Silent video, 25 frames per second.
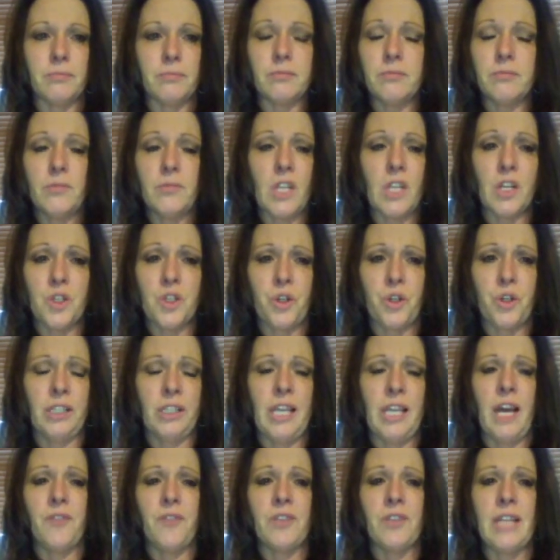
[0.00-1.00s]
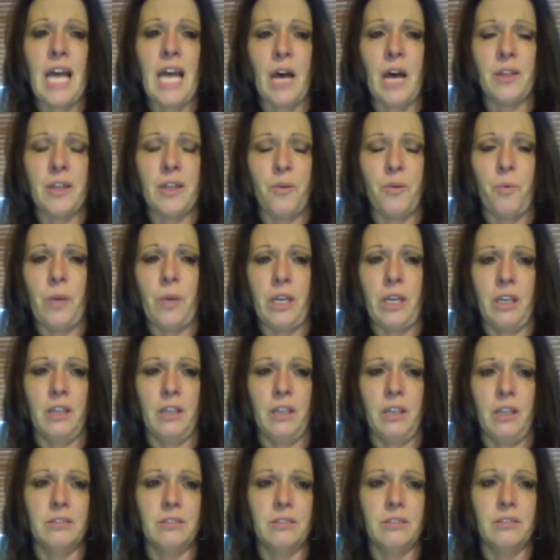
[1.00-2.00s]
shortly after that that we
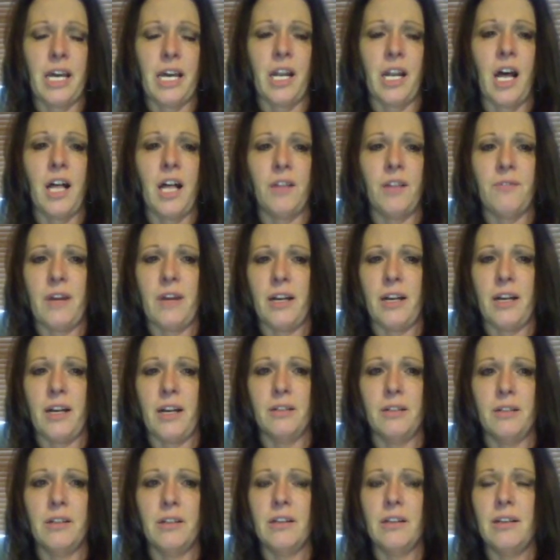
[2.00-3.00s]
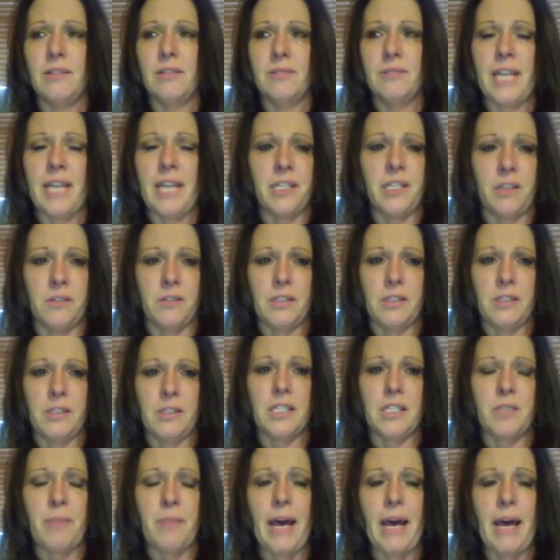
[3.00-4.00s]
got all of our diagnoses
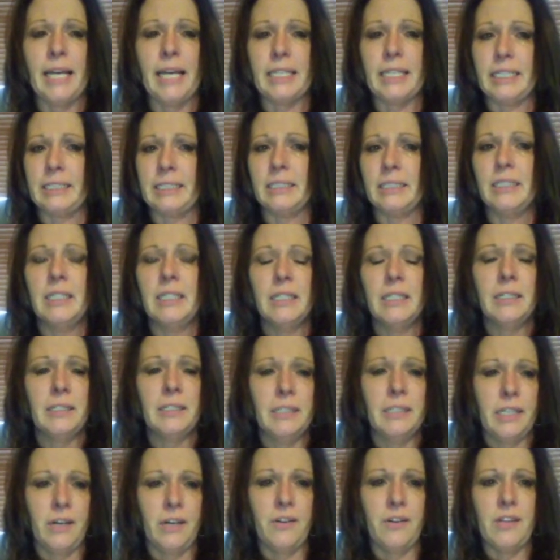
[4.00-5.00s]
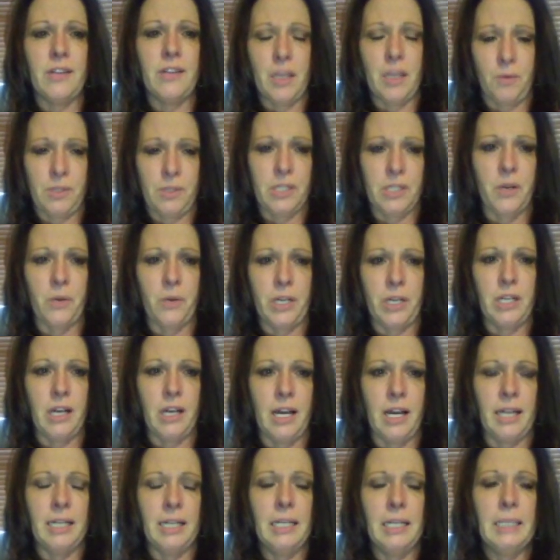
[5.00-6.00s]
back and everything that was going on.
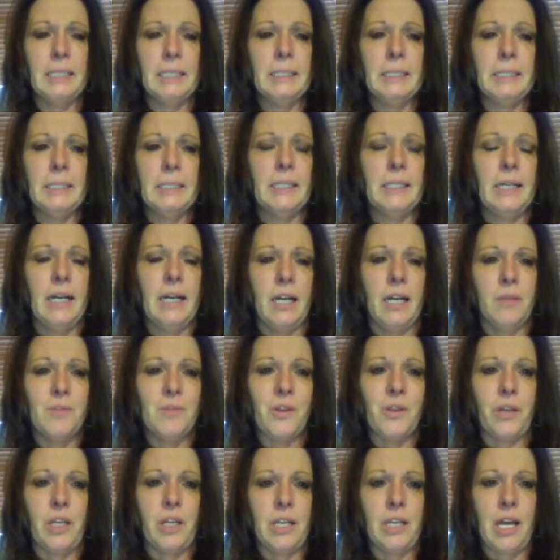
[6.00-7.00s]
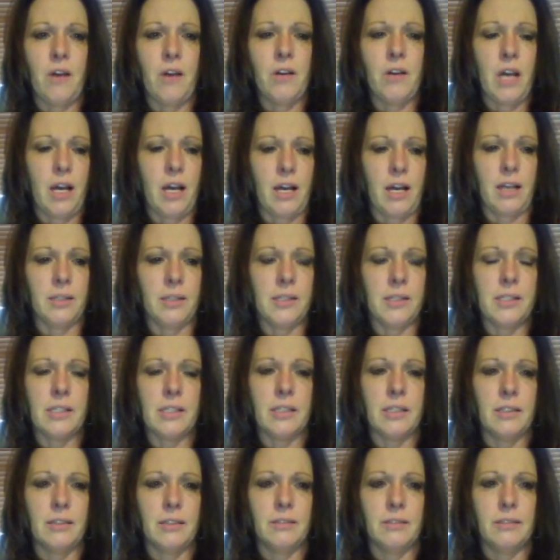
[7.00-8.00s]
So he now calls
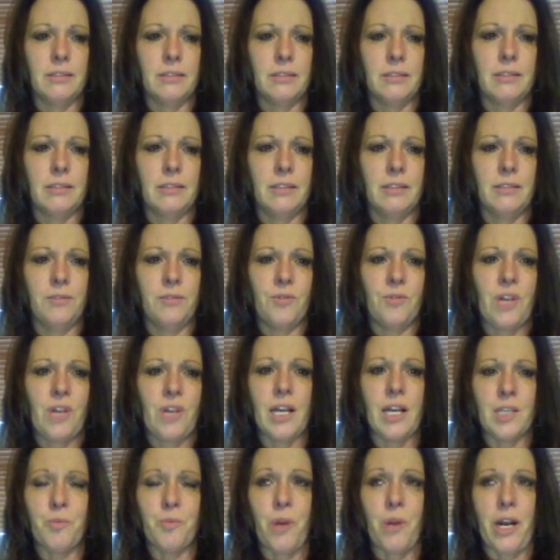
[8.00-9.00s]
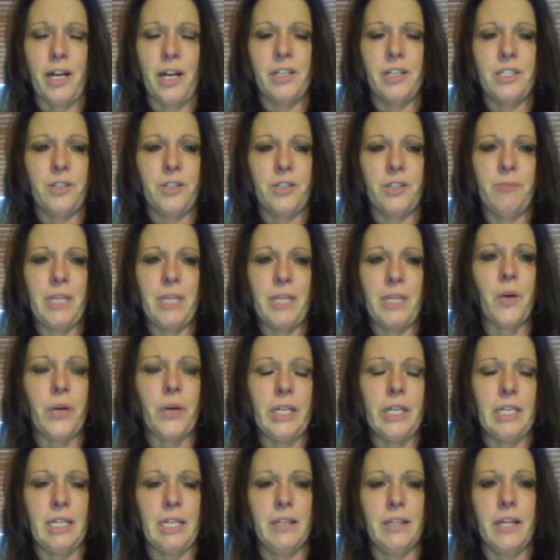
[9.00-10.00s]
prior to me going
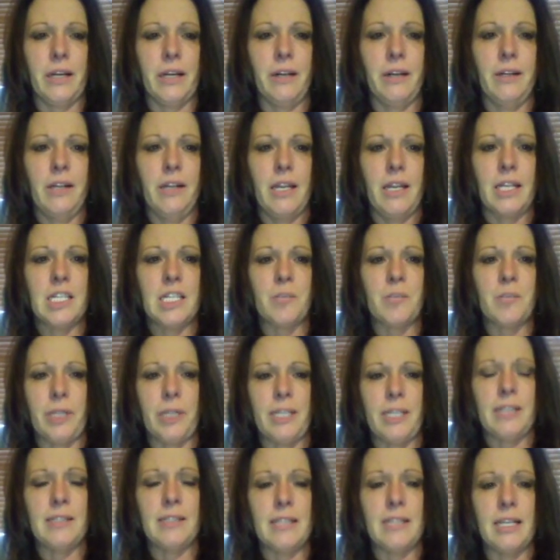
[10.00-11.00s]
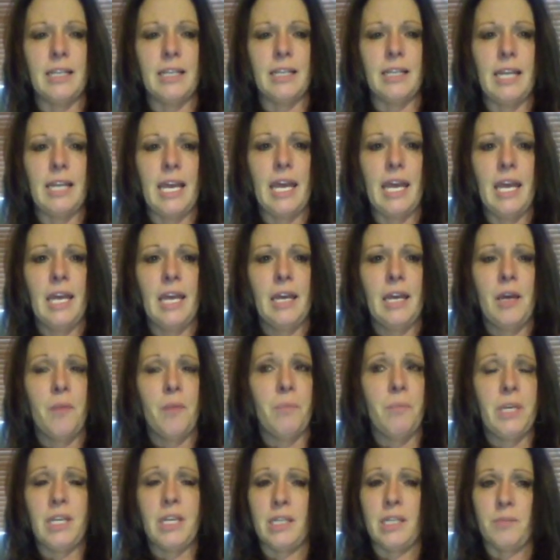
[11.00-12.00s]
in there and explains it,
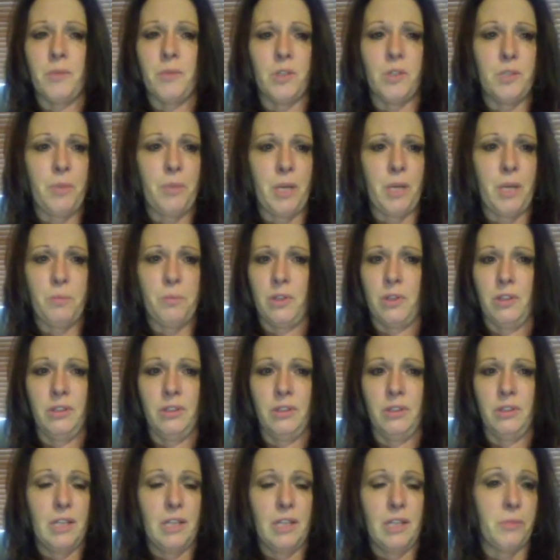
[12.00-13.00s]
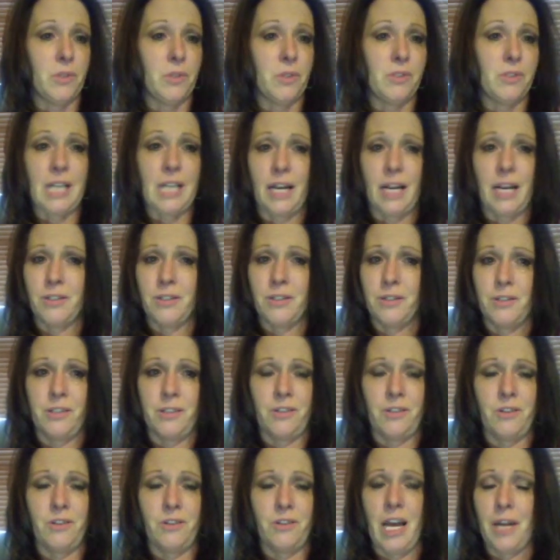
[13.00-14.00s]
because most doctors do
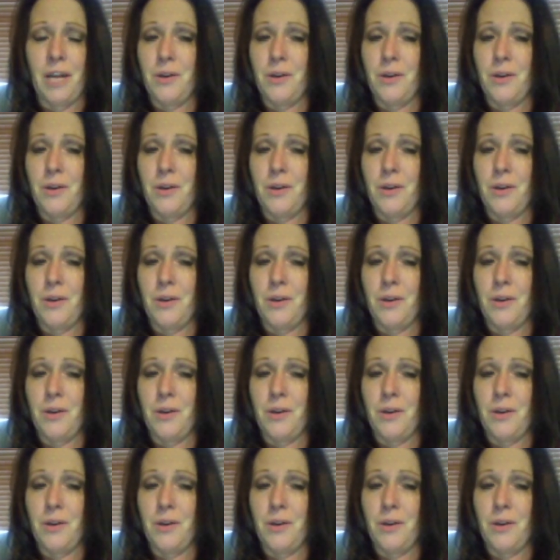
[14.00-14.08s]
not know